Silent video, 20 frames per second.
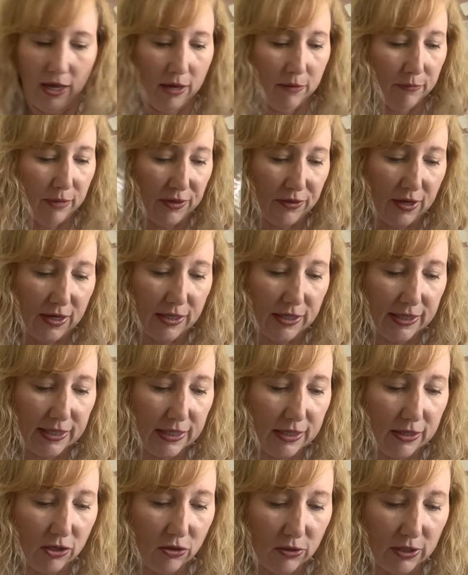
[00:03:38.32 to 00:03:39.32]
But
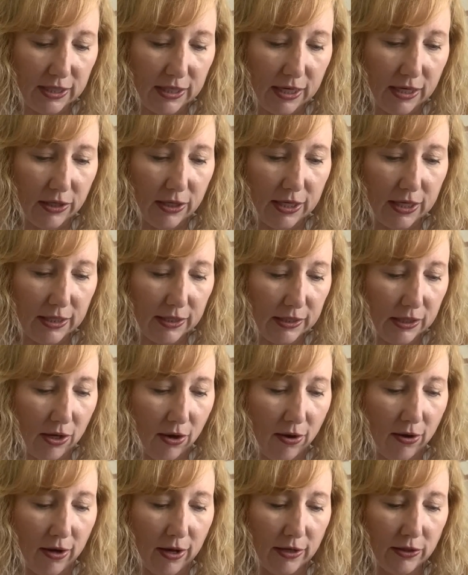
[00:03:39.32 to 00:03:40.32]
you stick these
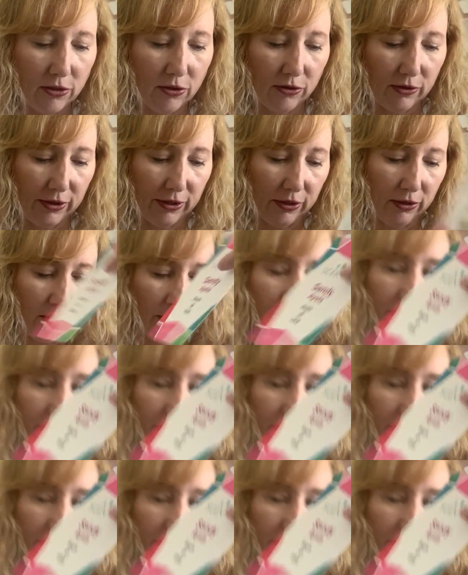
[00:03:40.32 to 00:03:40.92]
on your little